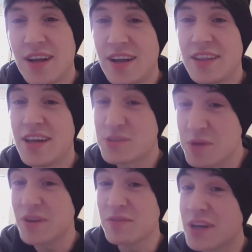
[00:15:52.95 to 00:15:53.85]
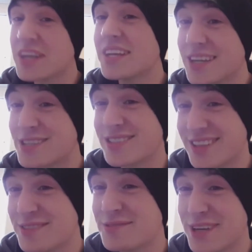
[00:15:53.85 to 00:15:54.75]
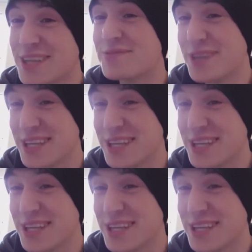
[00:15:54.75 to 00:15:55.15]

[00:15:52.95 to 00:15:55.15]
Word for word: And that's me being very nice, very, very